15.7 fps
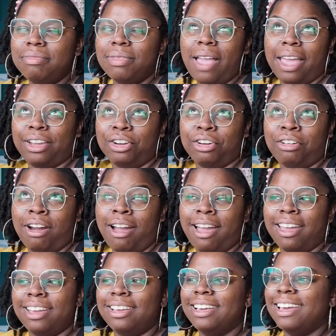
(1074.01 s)
I could
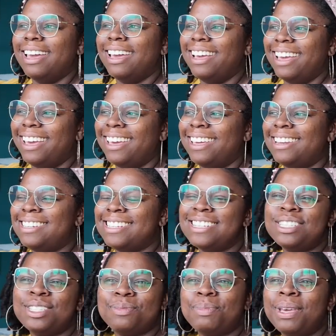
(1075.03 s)
cry, and
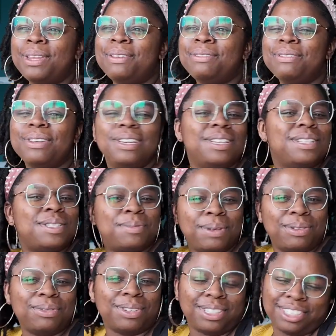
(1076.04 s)
it's been
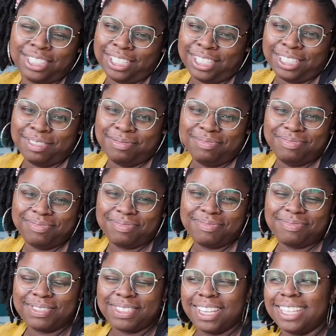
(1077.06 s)
really good.
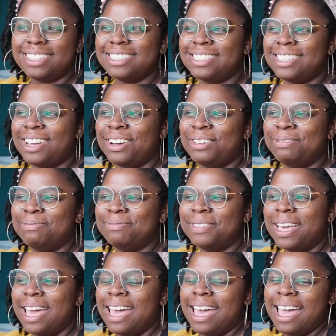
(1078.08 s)
And so
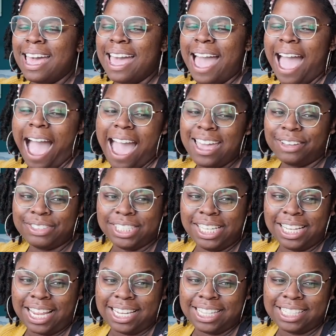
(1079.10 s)
I have to get
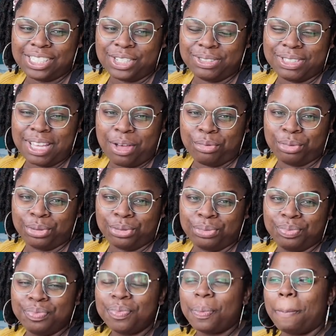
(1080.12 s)
out of this hotel room.